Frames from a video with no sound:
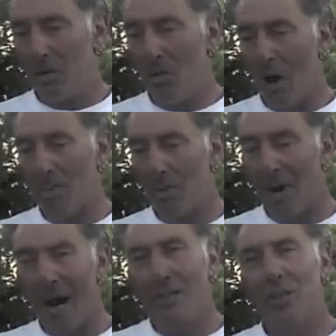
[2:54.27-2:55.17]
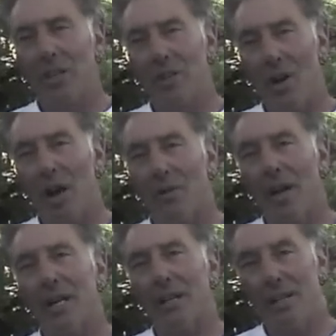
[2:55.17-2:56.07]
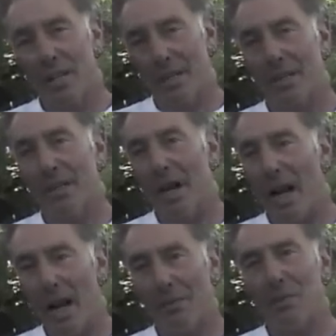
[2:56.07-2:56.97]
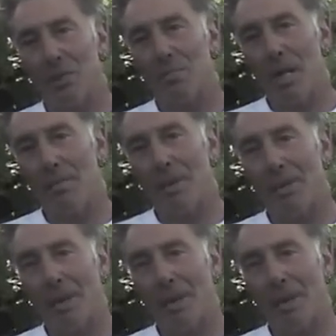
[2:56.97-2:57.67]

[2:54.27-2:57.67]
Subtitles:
crops are actually not ready until after September,